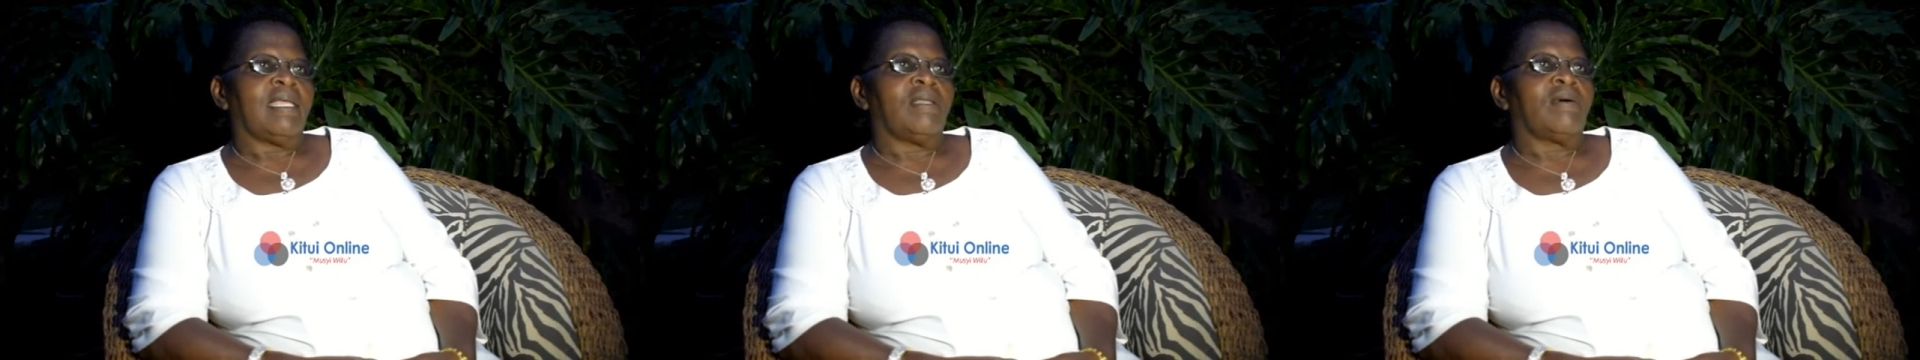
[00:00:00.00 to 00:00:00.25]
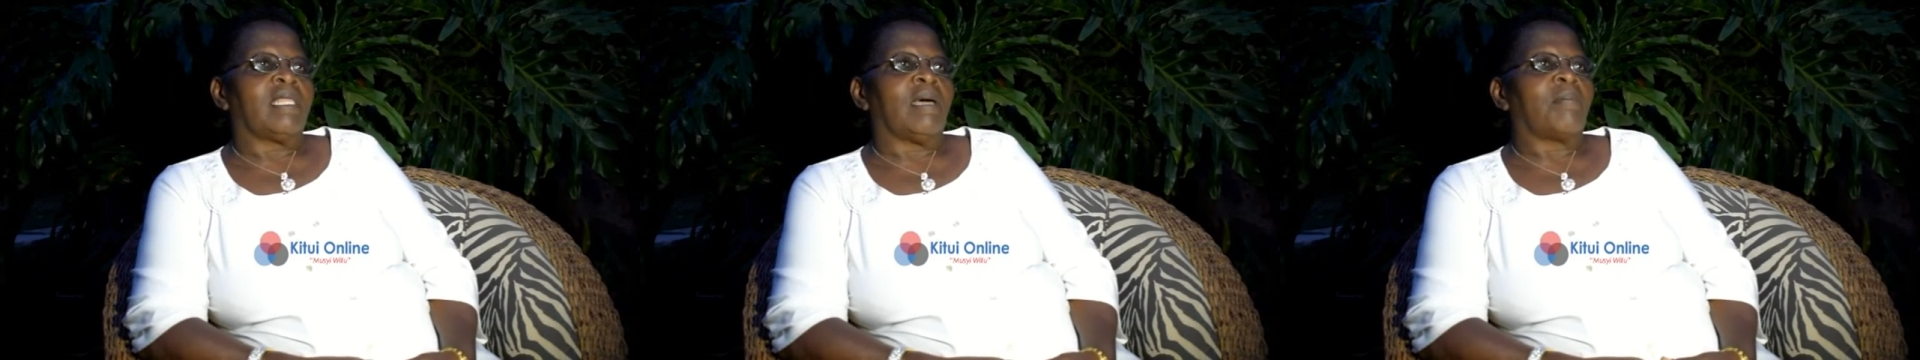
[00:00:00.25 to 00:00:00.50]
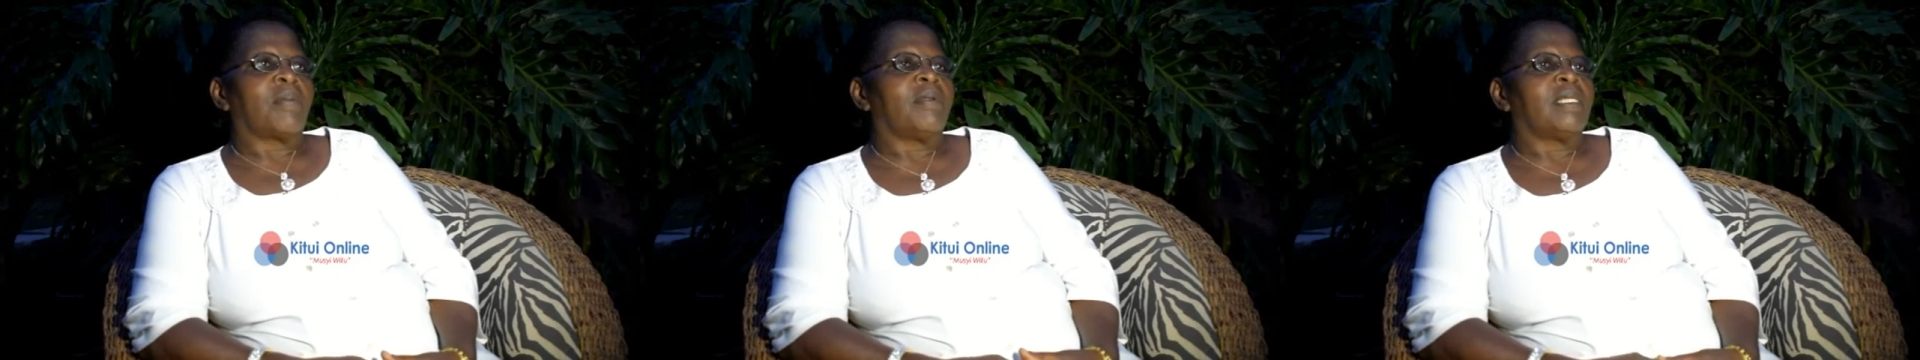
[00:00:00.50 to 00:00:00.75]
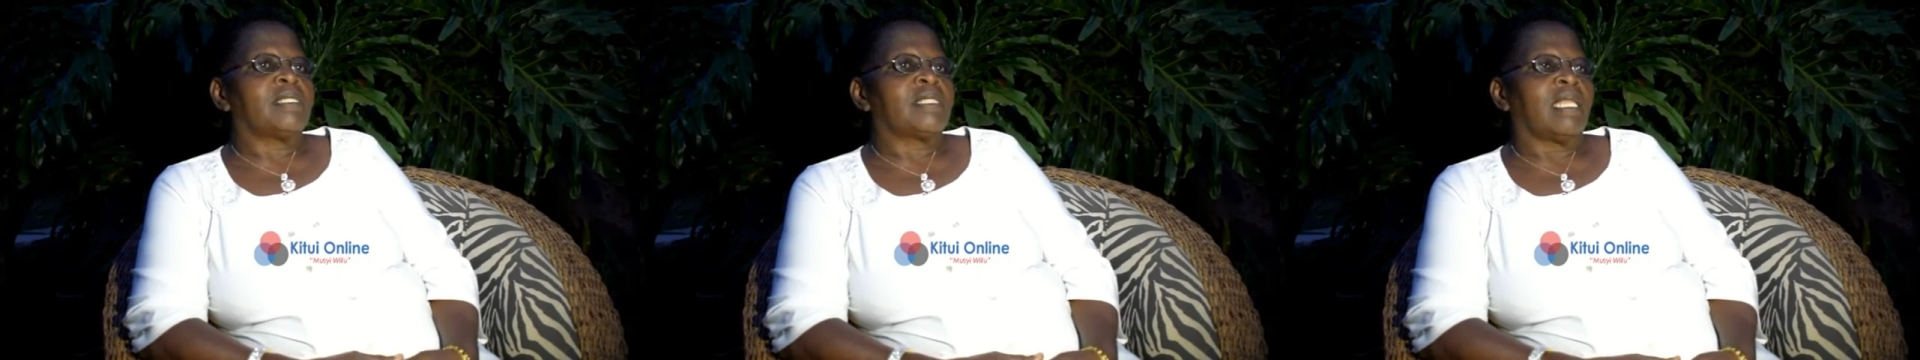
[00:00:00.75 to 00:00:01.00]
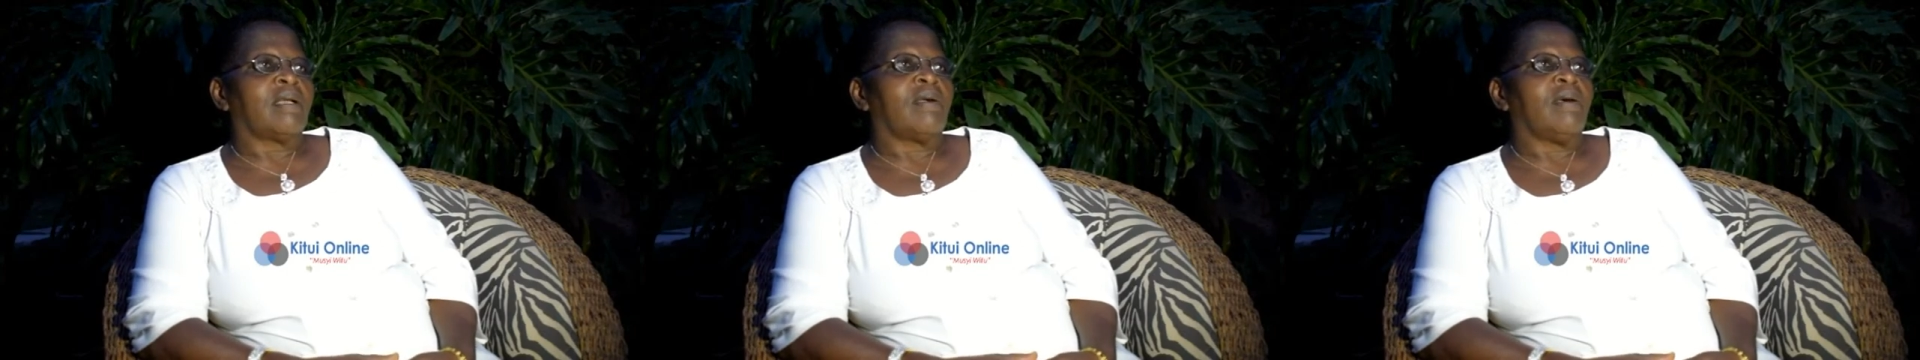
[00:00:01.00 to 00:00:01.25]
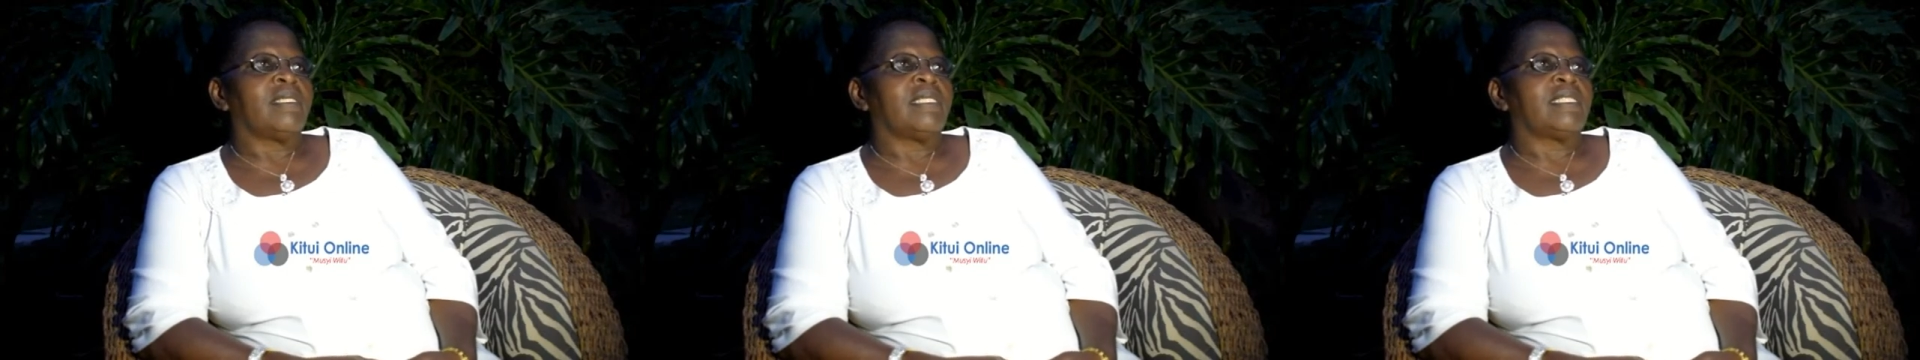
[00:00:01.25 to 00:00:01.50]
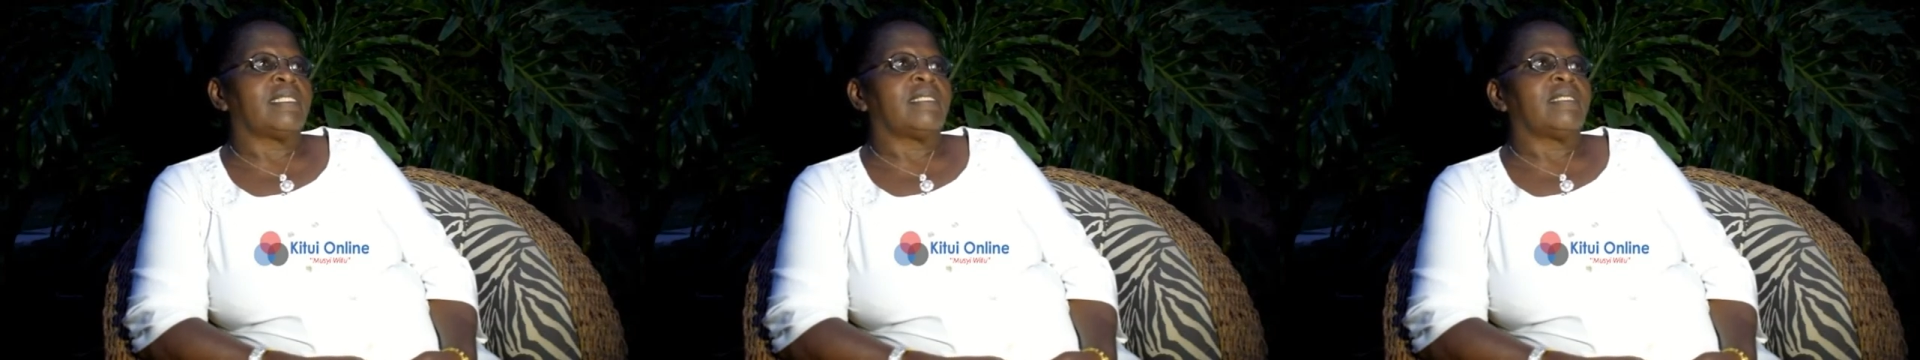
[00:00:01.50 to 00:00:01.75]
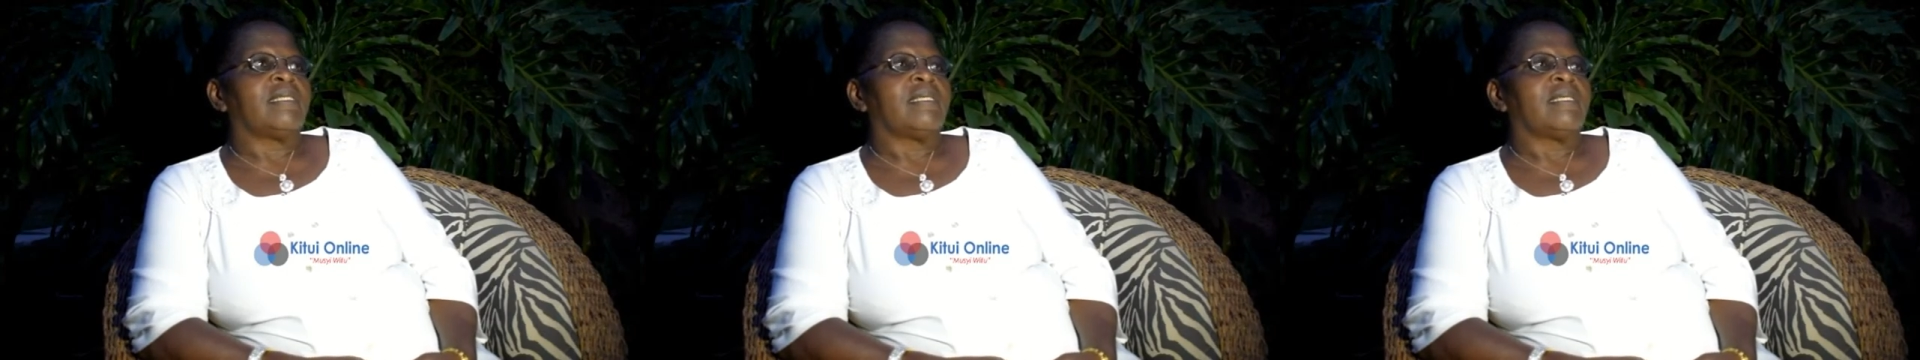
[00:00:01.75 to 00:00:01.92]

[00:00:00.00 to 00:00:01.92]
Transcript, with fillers: know the pros and cons